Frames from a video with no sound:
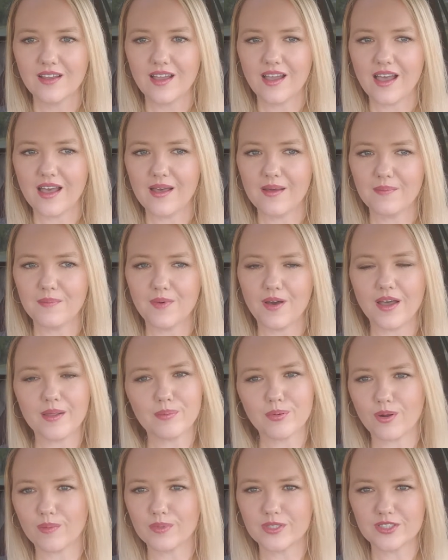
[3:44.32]

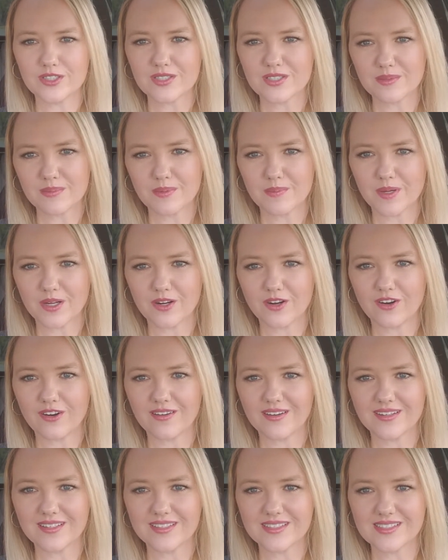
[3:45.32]
I'd probably just sleep in my
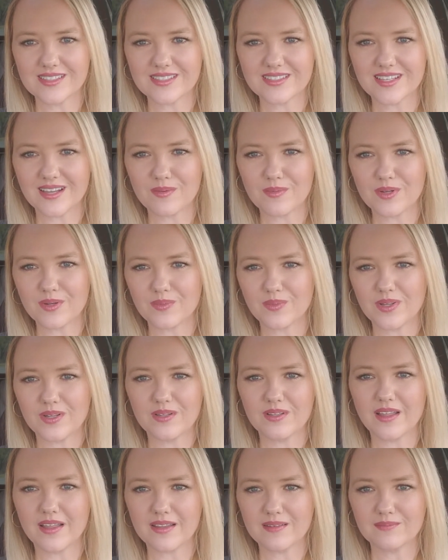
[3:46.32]
car, because I wouldn't want
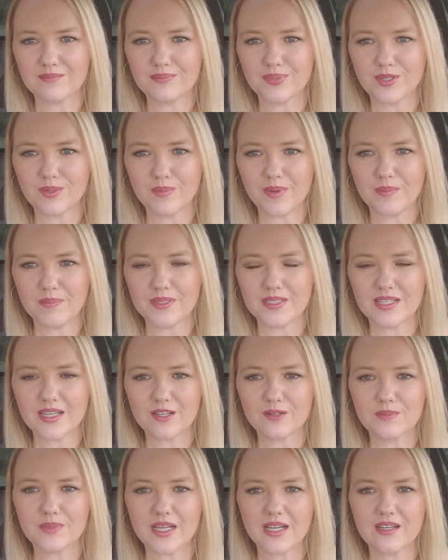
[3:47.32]
to like put them up and
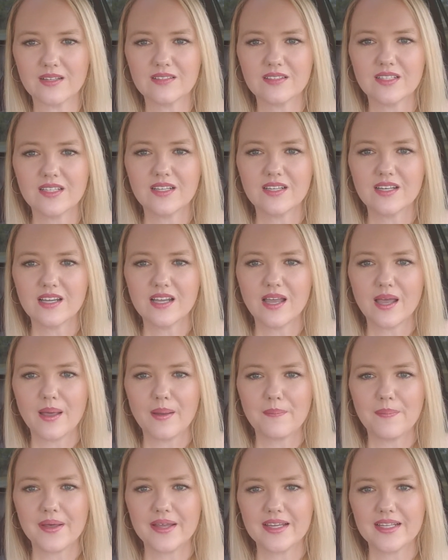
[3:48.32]
take them down.
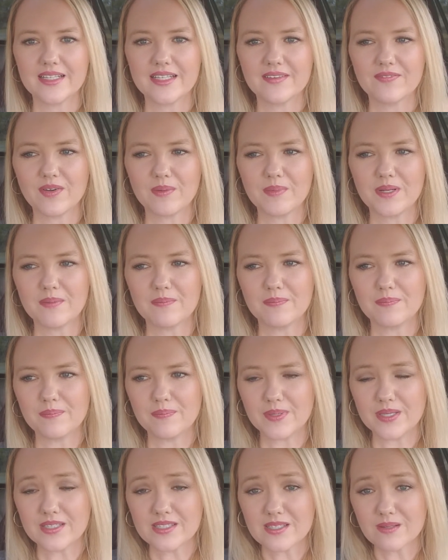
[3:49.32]
But if I'm going to
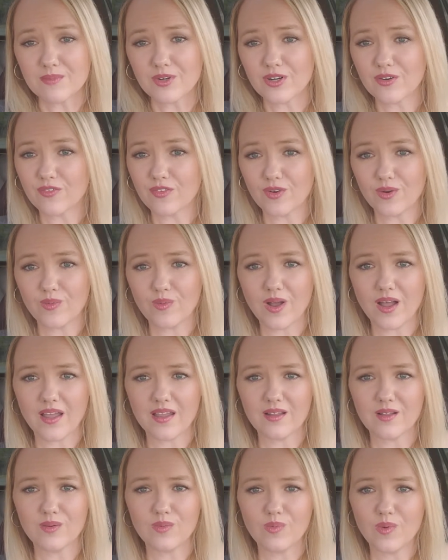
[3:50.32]
be somewhere for a
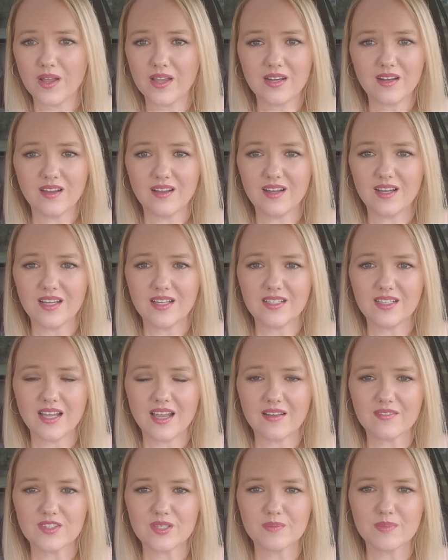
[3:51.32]
while, why not
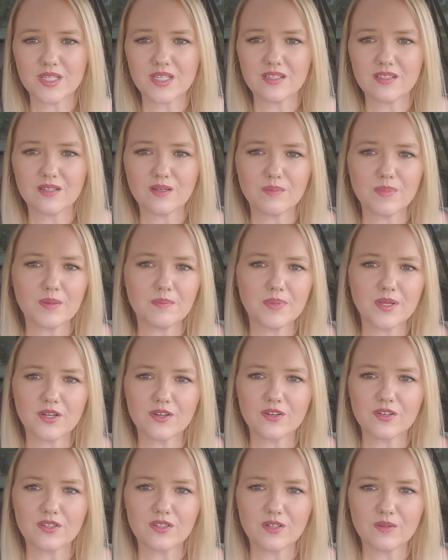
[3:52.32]
have something a little bit
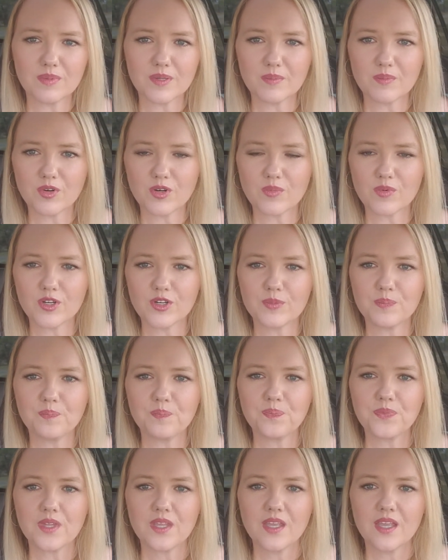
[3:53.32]
bigger, a little bit more room?
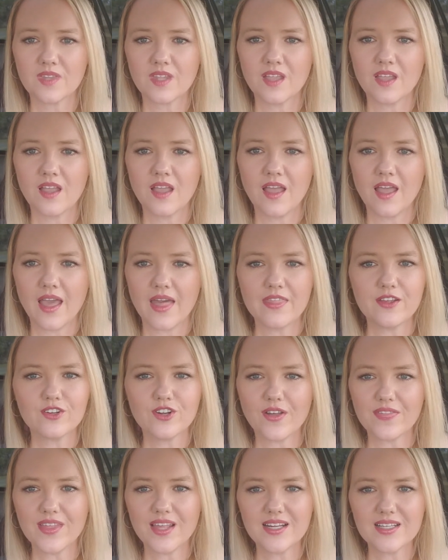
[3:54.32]
And they're
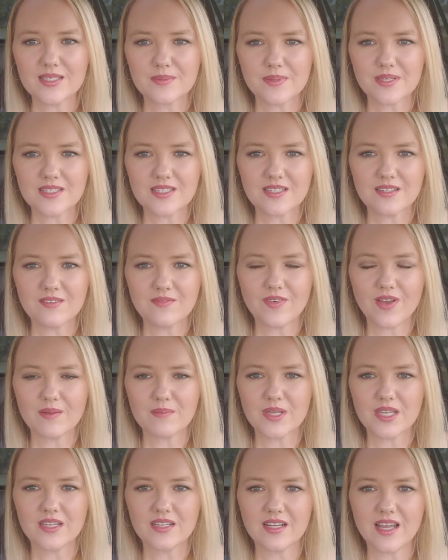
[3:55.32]
not that expensive. I
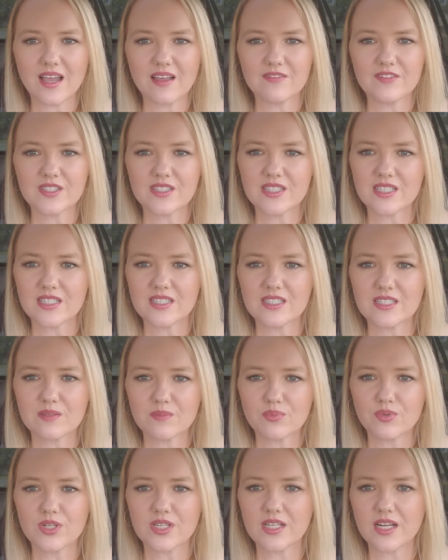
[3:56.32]
mean, I've seen some
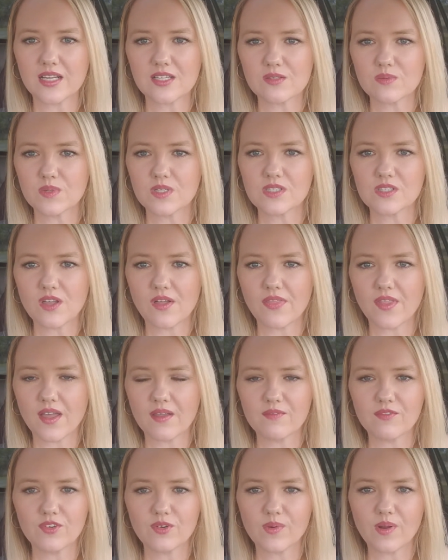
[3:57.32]
pretty nice ones
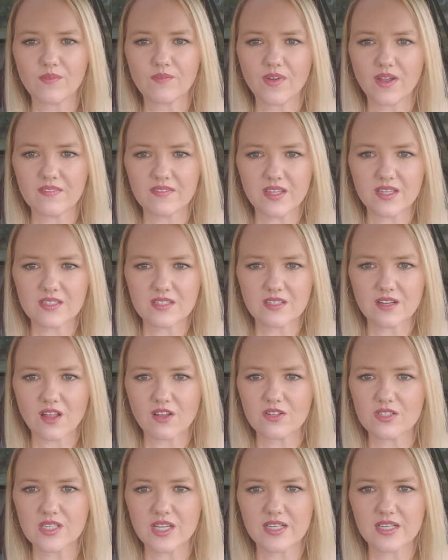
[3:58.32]
online for around $5,000.